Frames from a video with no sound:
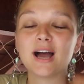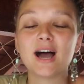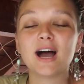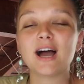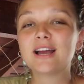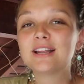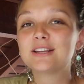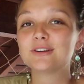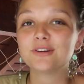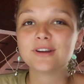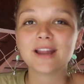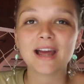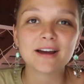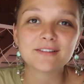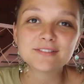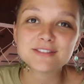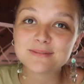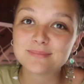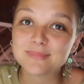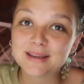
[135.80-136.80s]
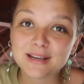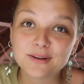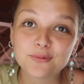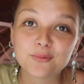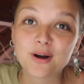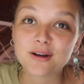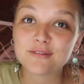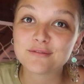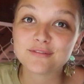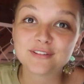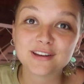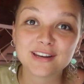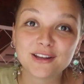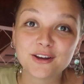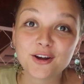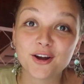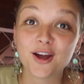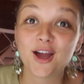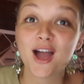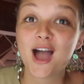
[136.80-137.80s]
I don't have to make one
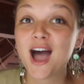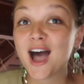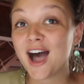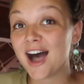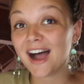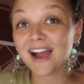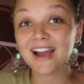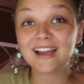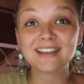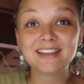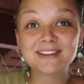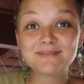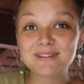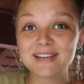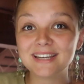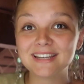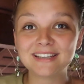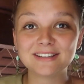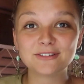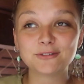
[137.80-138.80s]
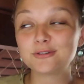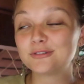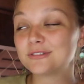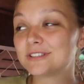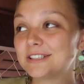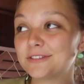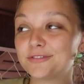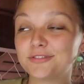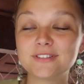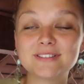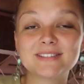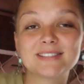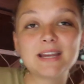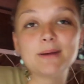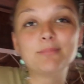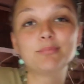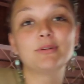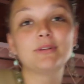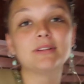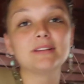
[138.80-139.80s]
video. I can make it all different
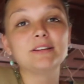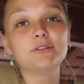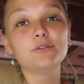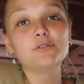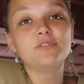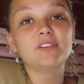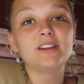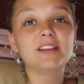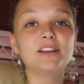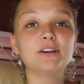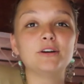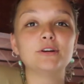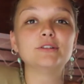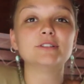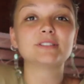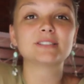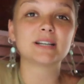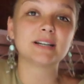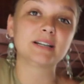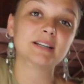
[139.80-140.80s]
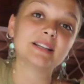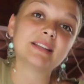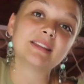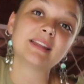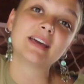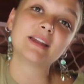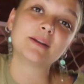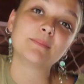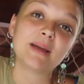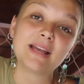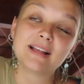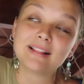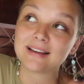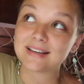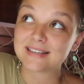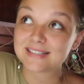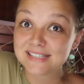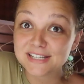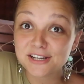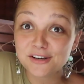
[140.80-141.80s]
separate little videos and then make like
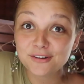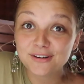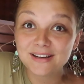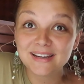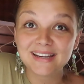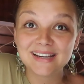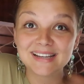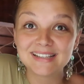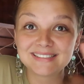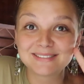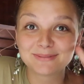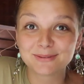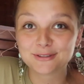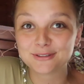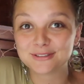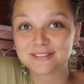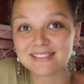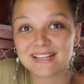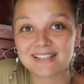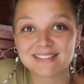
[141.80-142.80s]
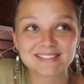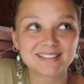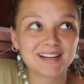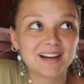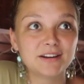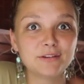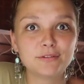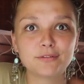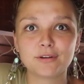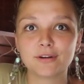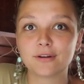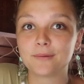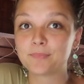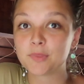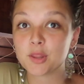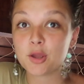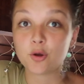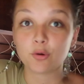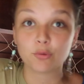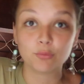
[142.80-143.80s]
a series, because that's kind of a
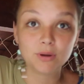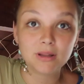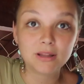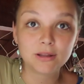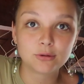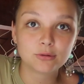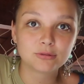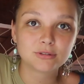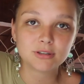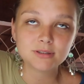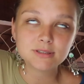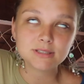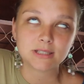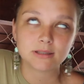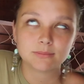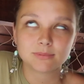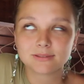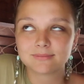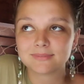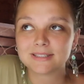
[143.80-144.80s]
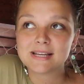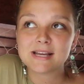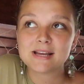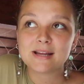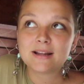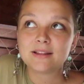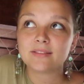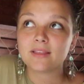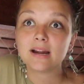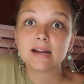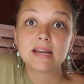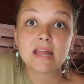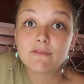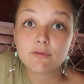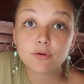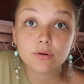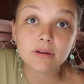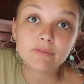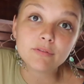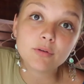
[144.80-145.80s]
really cool concept that I
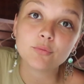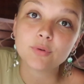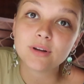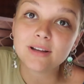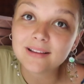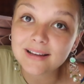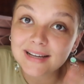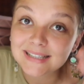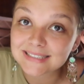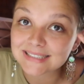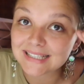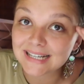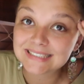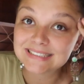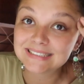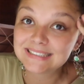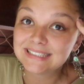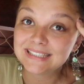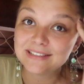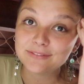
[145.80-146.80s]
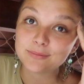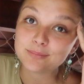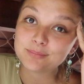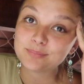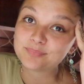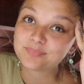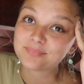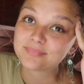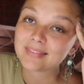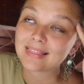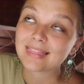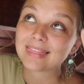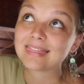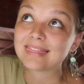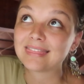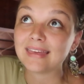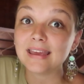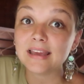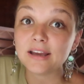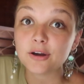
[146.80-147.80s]
never even realized and I didn't even
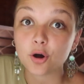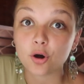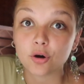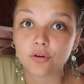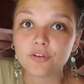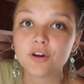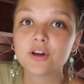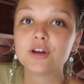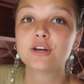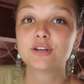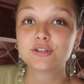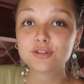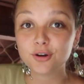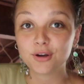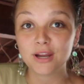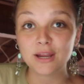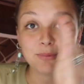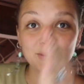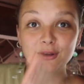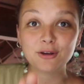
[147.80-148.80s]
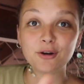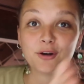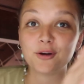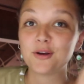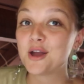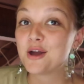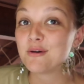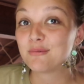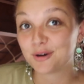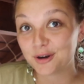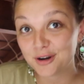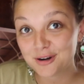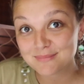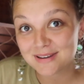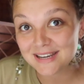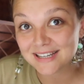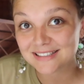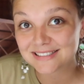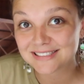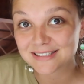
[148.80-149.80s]
think of. So here we go. We're going to
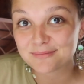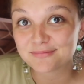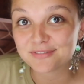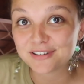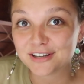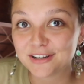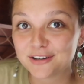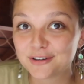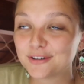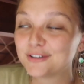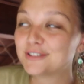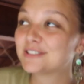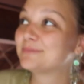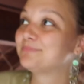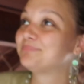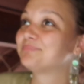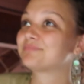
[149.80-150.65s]
make some videos.